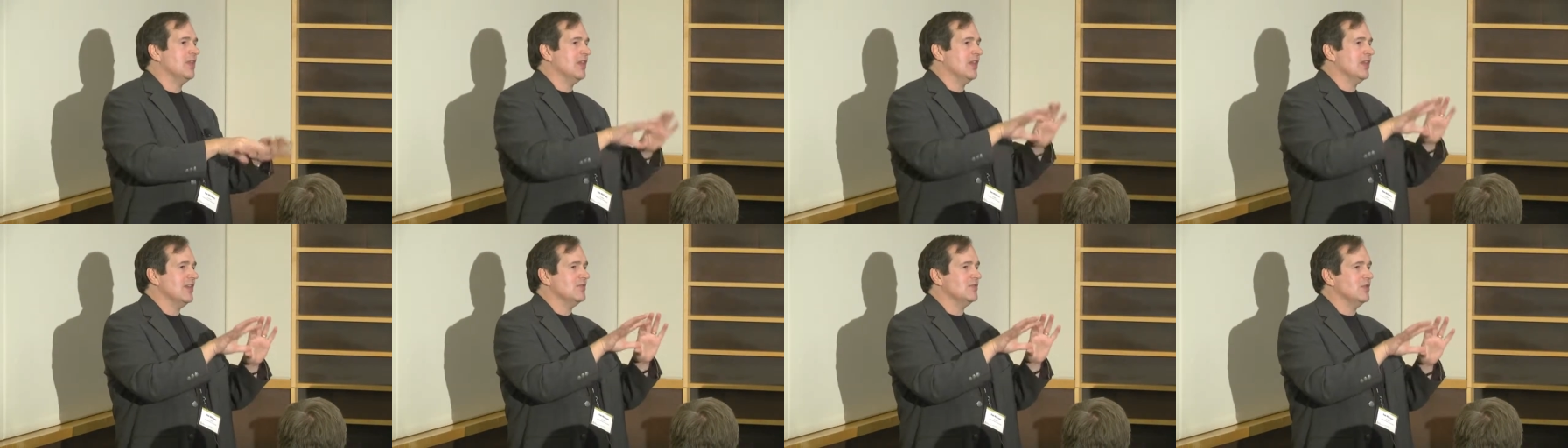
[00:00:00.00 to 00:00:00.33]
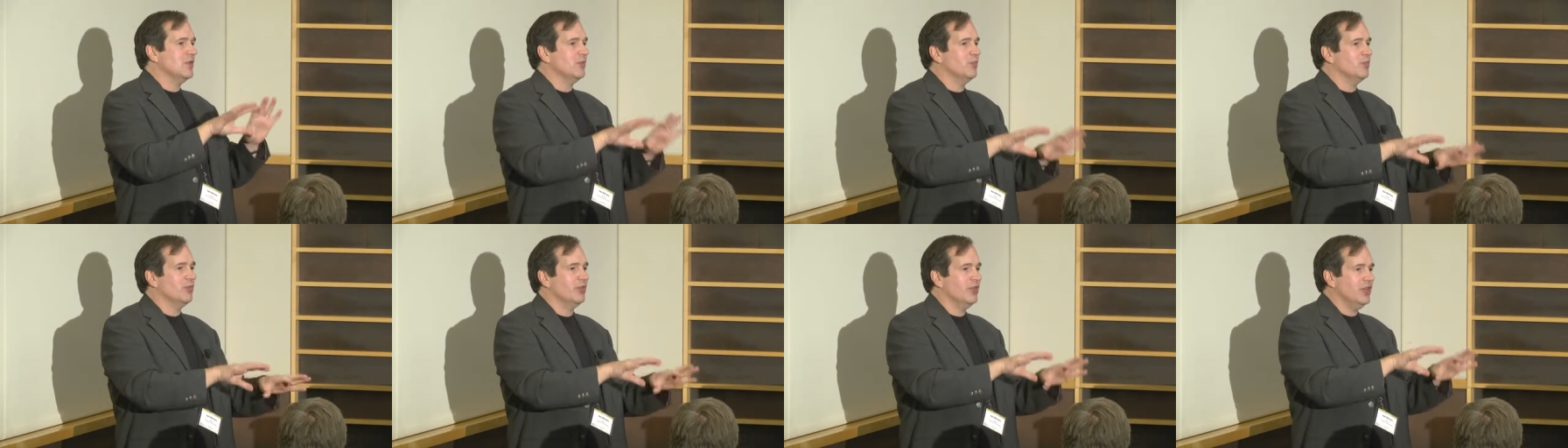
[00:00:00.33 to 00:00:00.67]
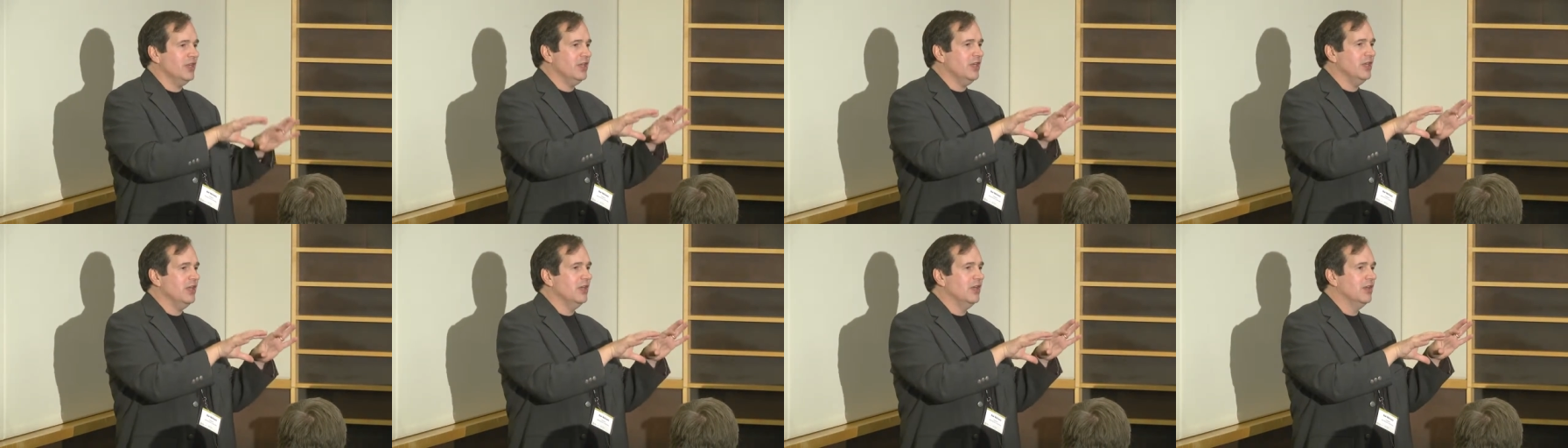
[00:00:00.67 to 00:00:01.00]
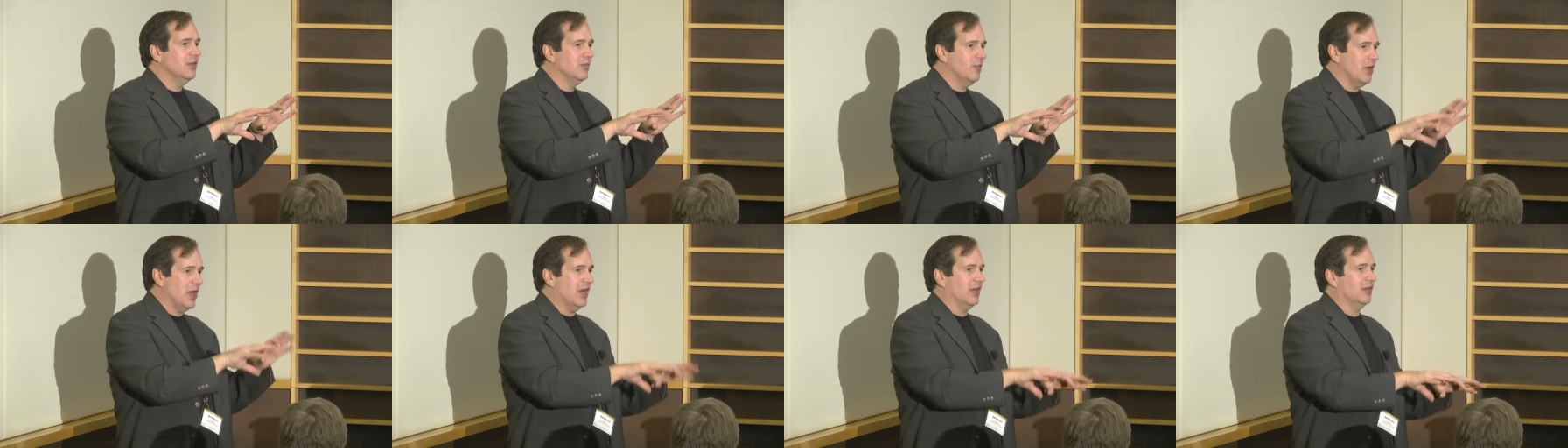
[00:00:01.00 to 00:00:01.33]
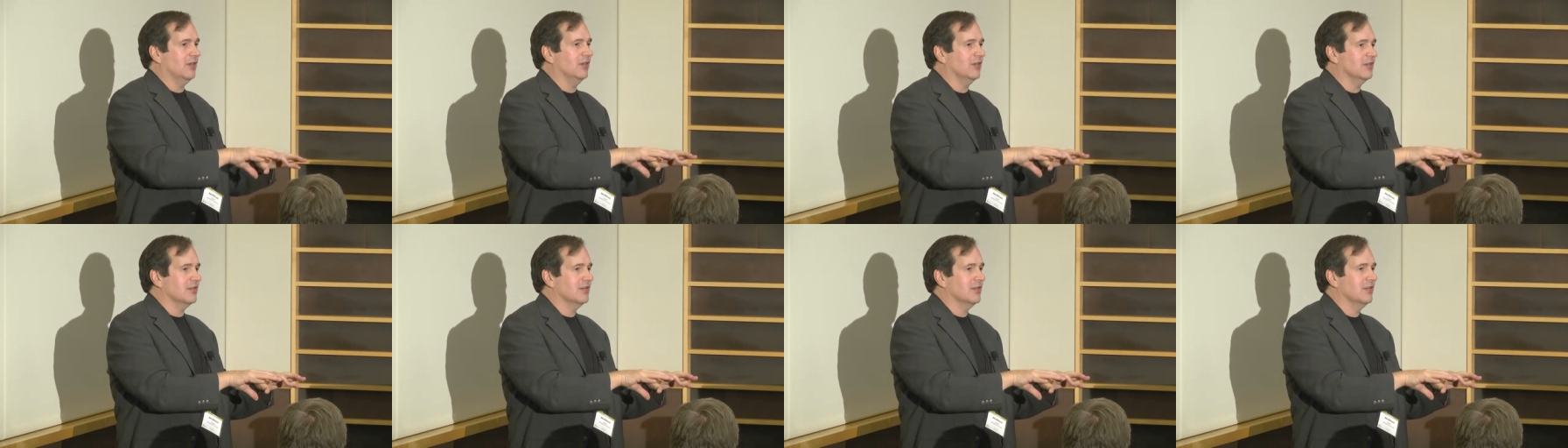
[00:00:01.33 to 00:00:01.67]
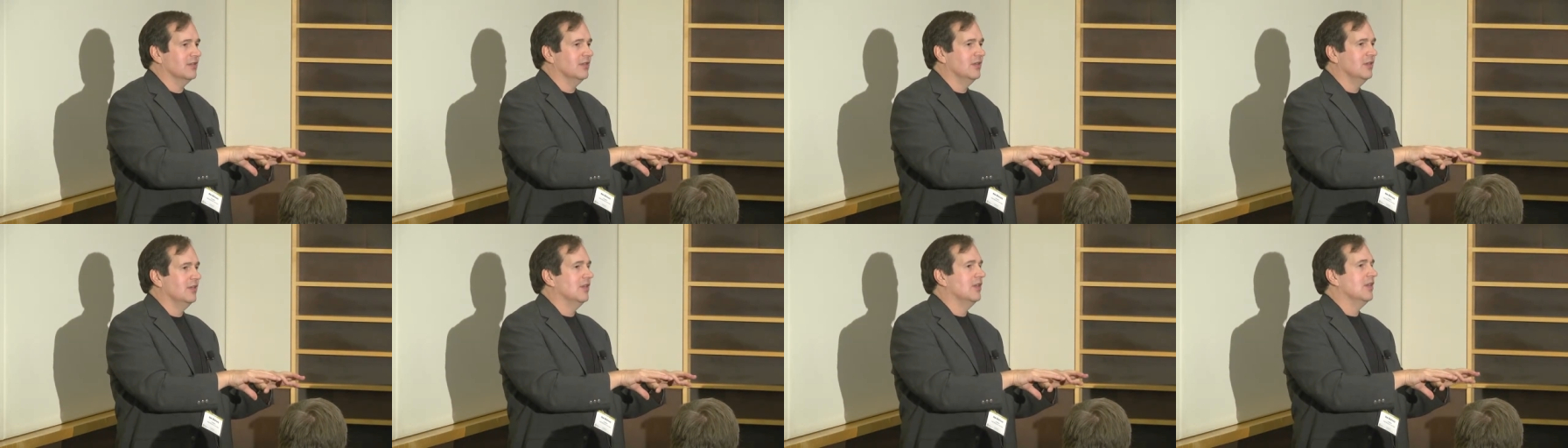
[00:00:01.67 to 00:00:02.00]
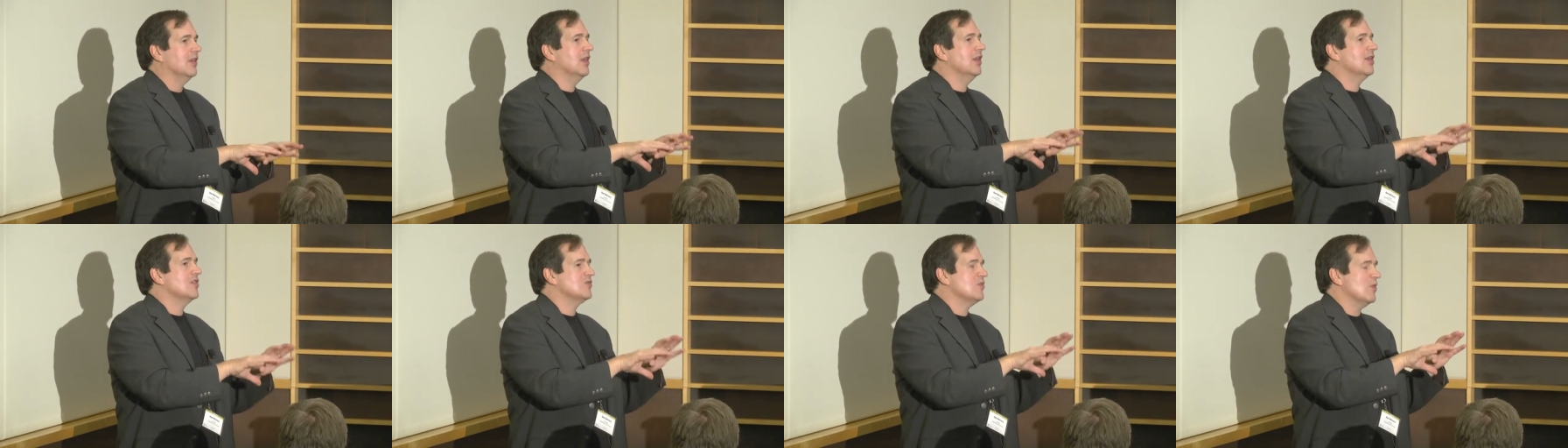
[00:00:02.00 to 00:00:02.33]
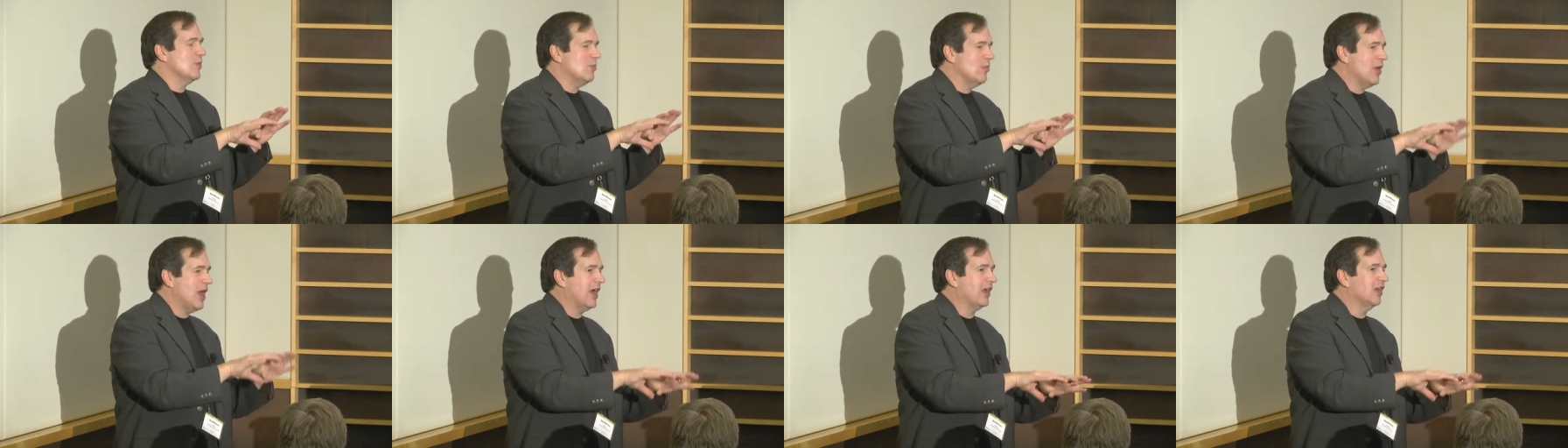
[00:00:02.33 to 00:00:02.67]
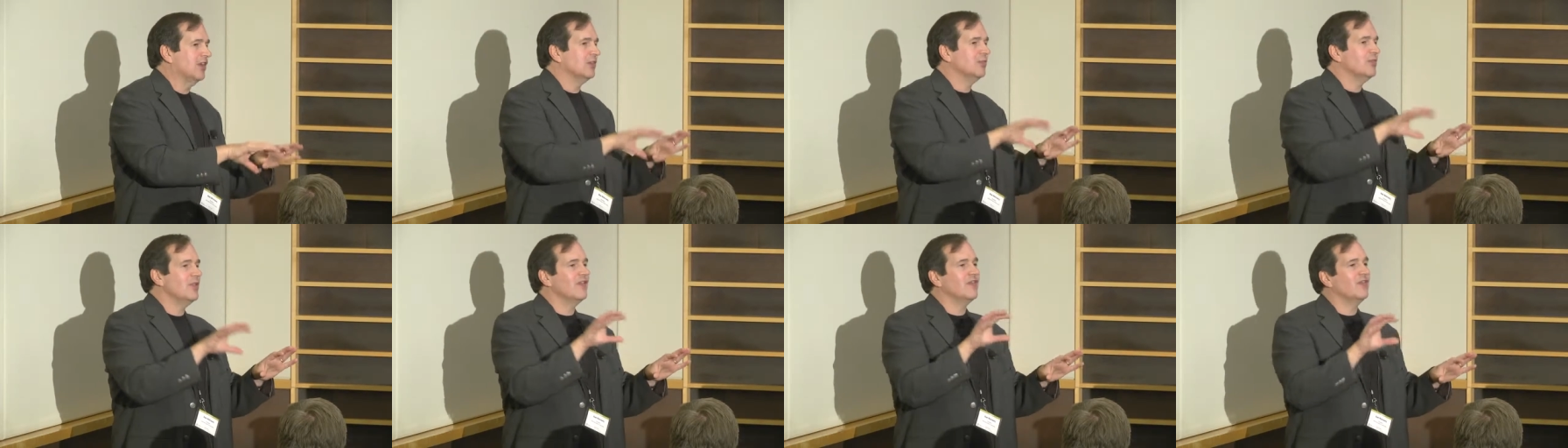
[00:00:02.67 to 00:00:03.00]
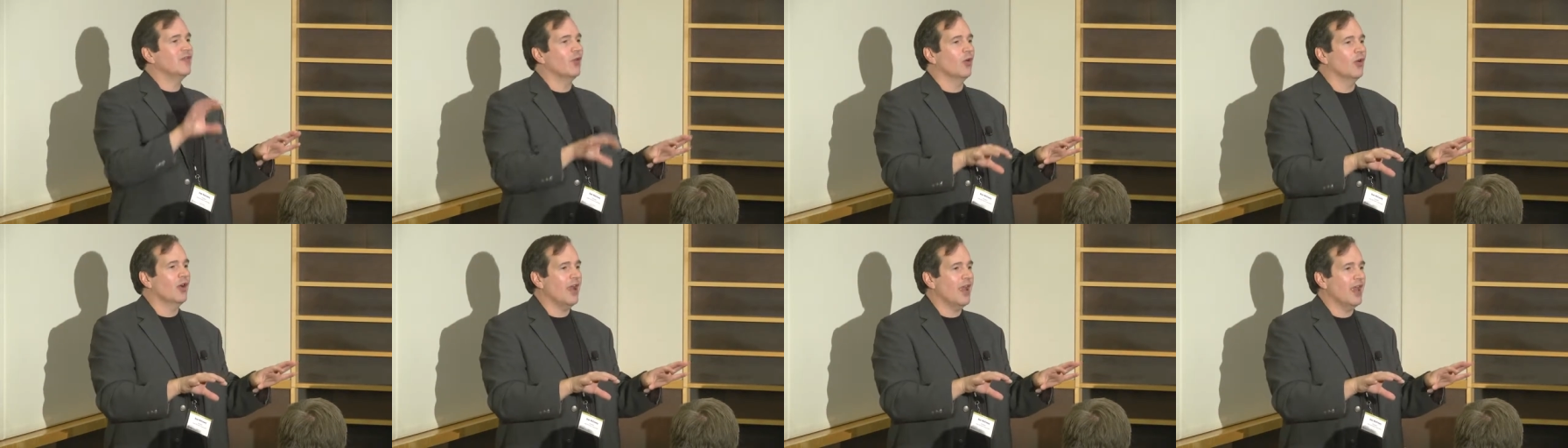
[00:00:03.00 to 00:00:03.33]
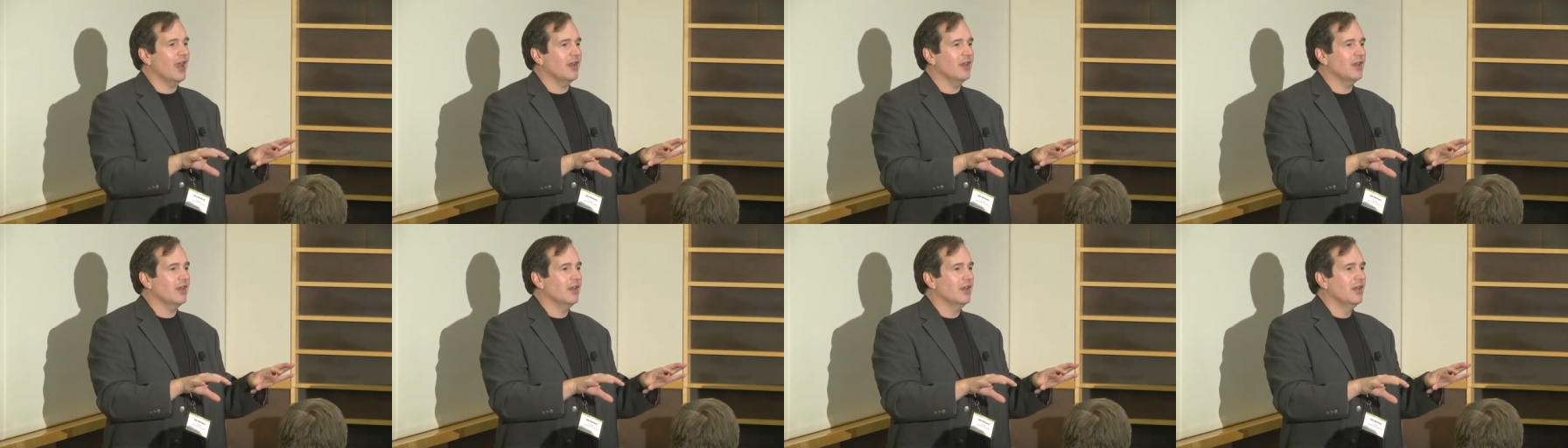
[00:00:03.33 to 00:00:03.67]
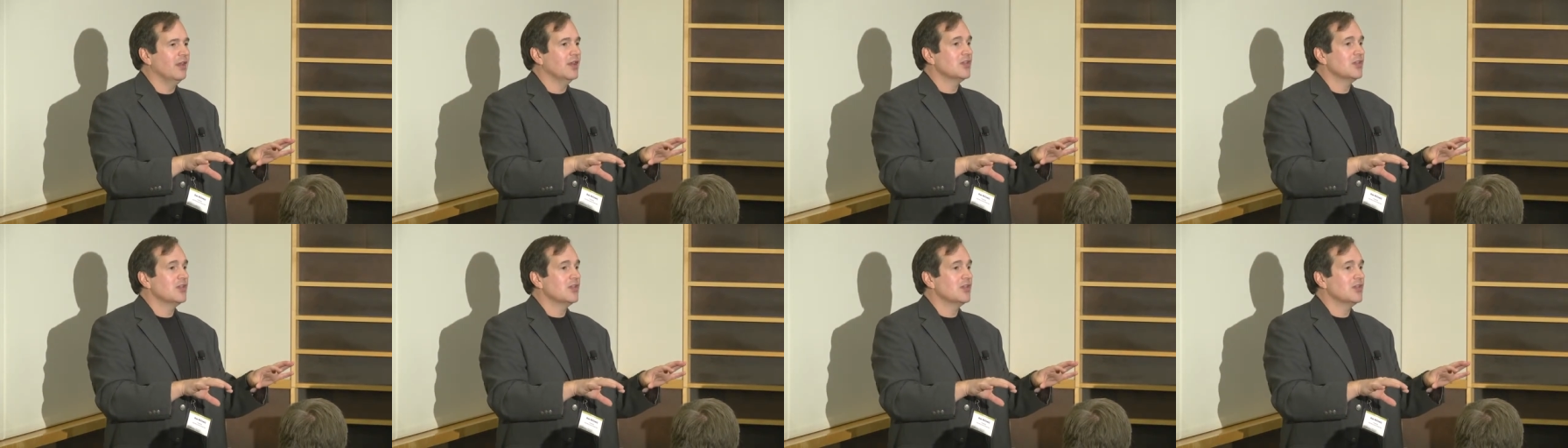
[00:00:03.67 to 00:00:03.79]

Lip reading: that has been pre-modeled, that has been modeled beforehand.